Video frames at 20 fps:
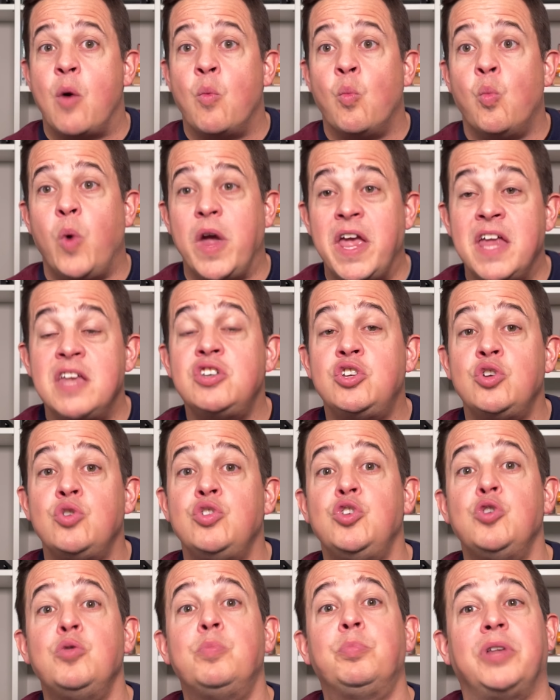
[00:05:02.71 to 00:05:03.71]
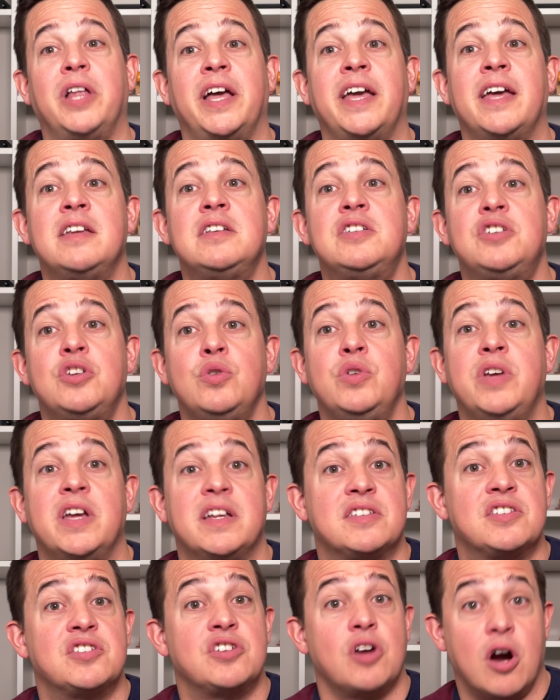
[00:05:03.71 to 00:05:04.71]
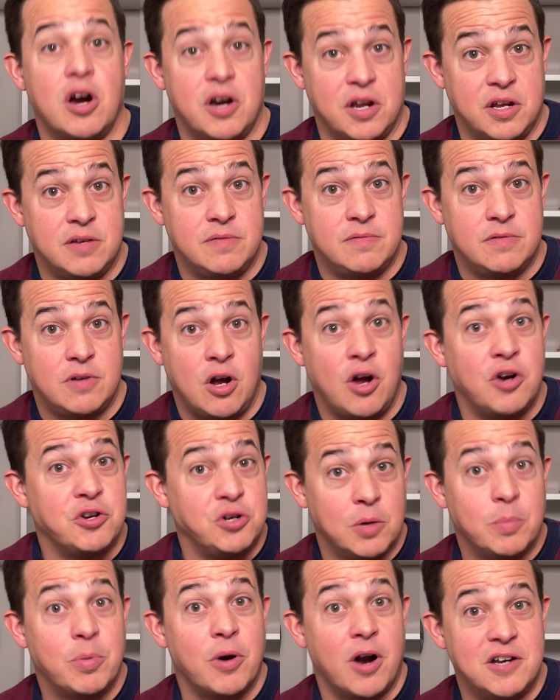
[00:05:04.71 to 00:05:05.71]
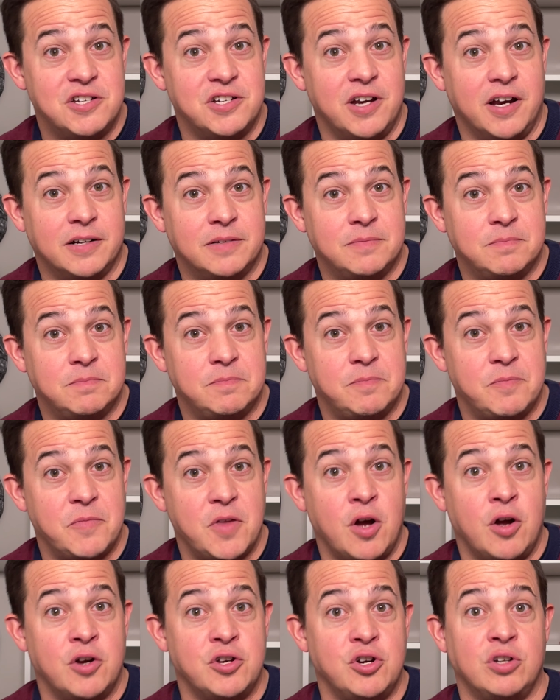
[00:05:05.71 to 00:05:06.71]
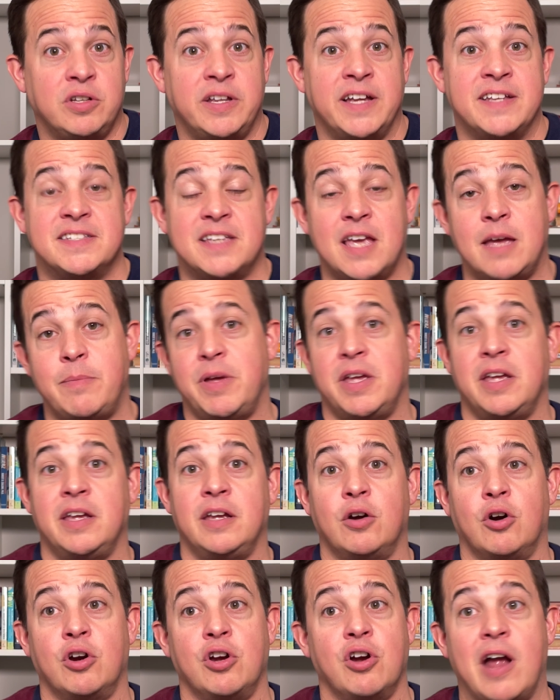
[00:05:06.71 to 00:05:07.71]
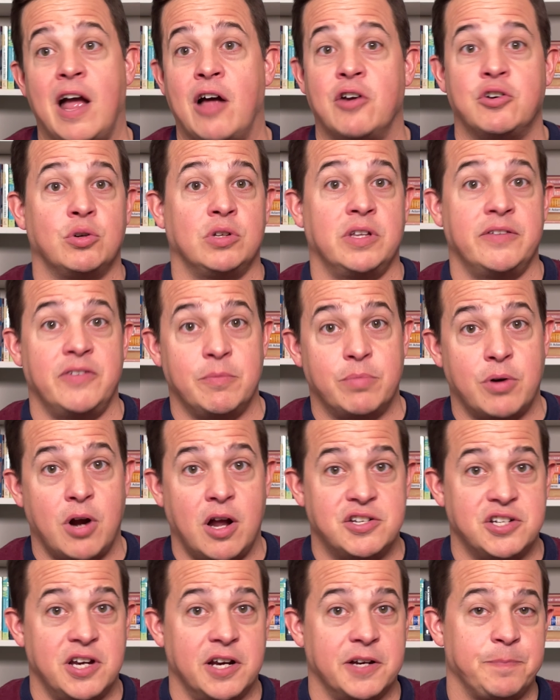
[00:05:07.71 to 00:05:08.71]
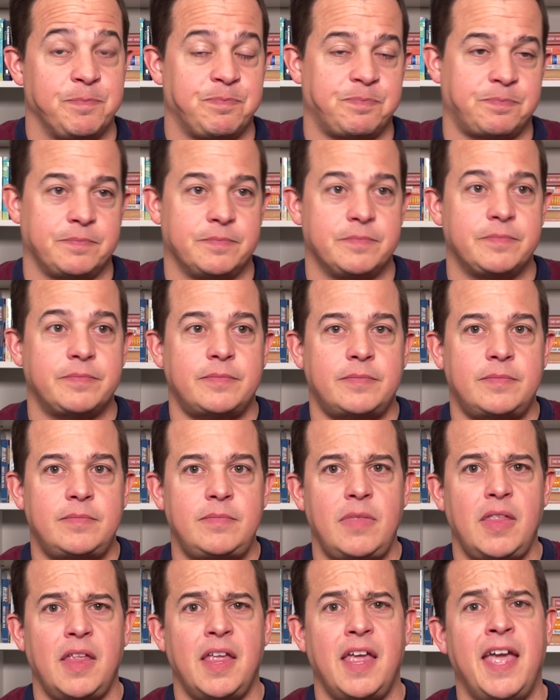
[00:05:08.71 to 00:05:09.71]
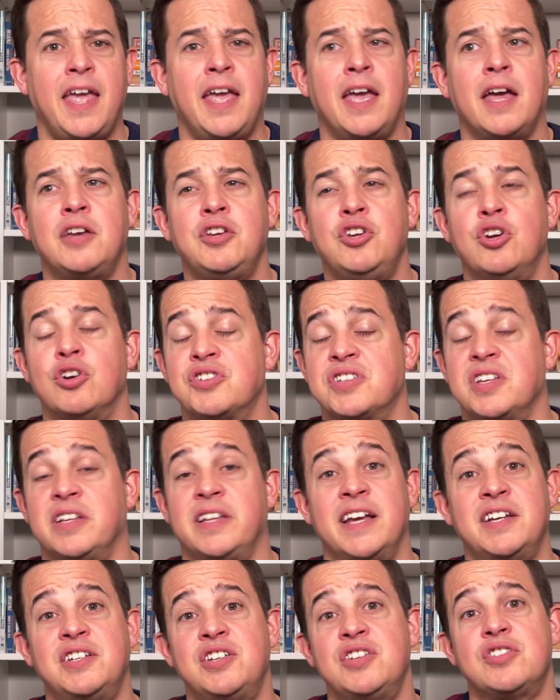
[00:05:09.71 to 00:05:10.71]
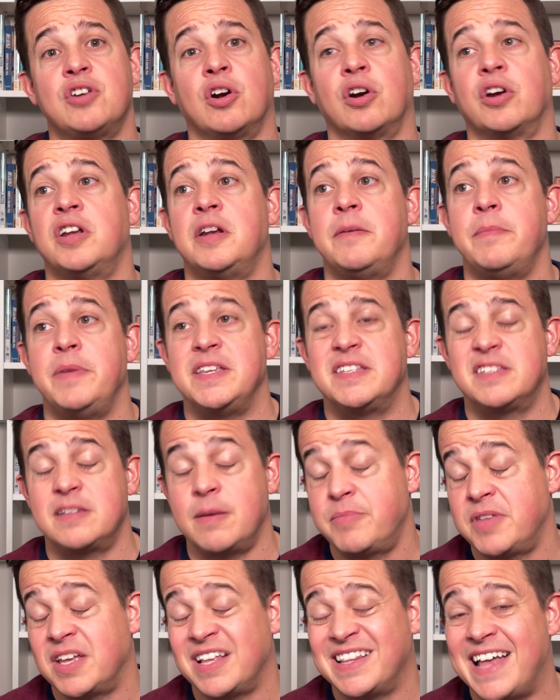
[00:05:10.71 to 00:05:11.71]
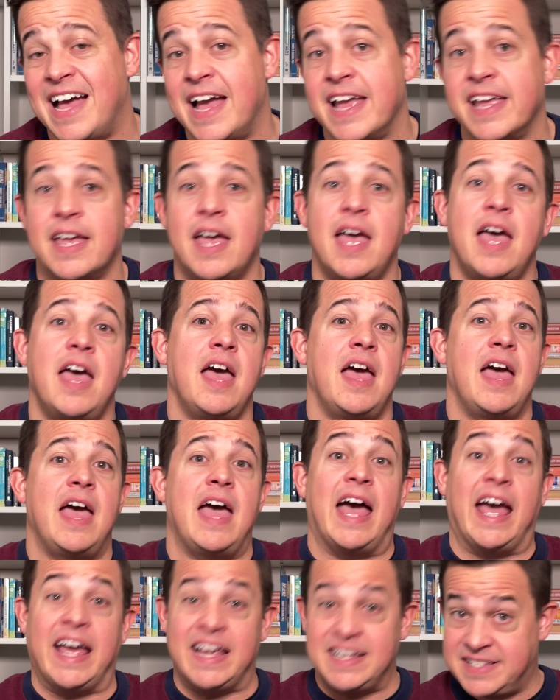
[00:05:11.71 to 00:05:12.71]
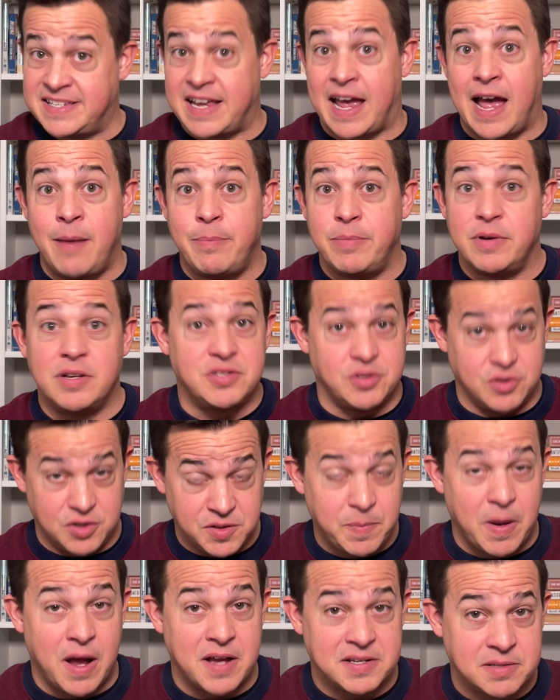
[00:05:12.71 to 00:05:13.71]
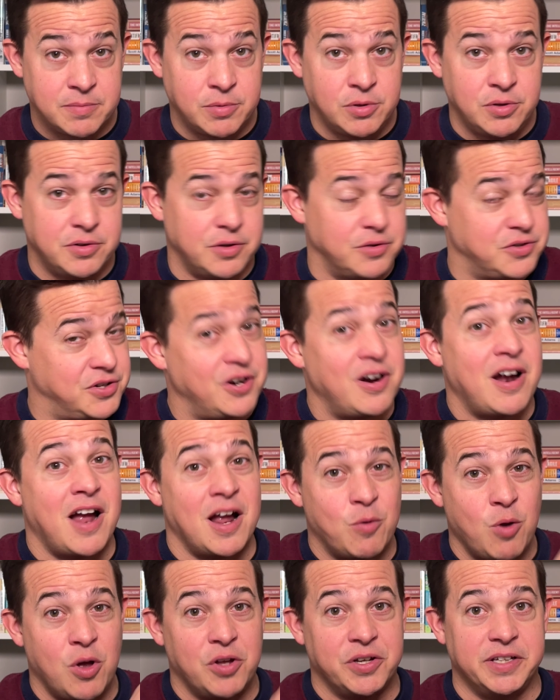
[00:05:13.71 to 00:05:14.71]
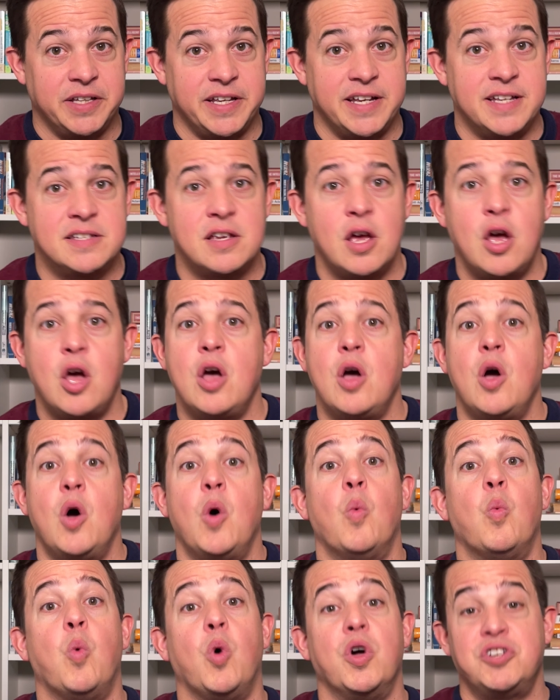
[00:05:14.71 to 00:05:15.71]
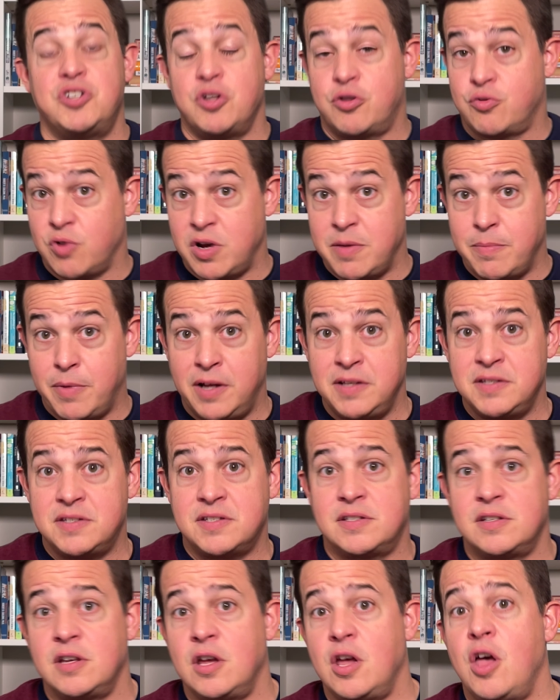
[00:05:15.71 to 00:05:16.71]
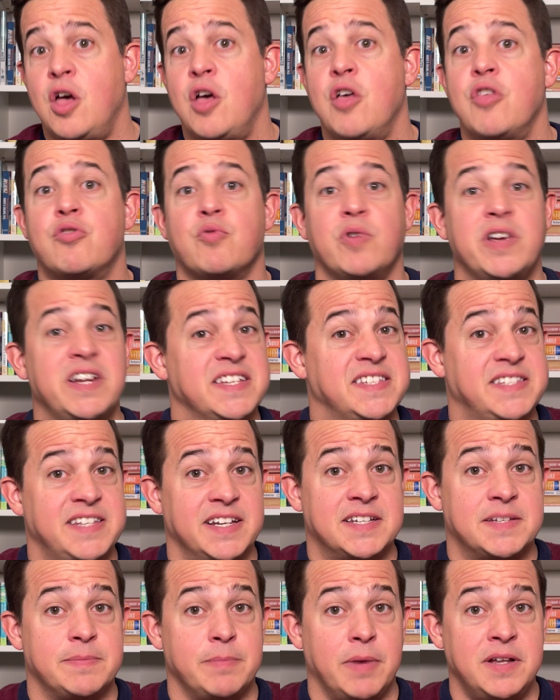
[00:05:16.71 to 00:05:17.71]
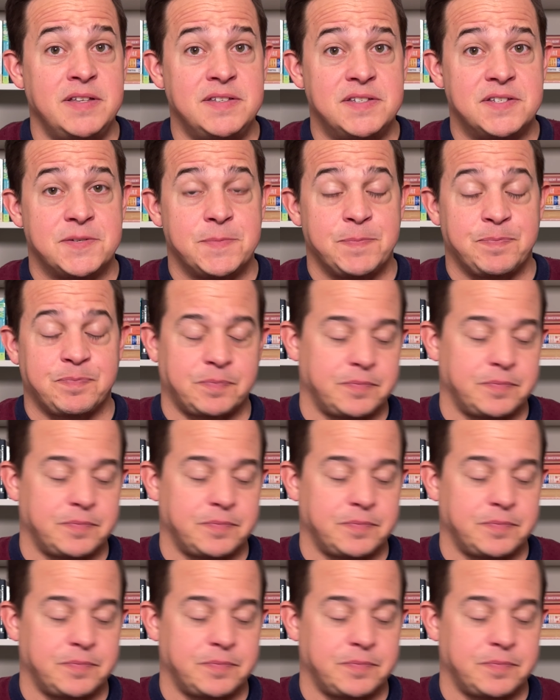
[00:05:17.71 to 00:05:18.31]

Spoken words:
when do you plan to get started on your project, on your landscaping or your outdoor living project? And your selections are going to be something like ASAP, as soon as possible. Those are your high quality leads. 1 to 3 months, 3 to 6 months,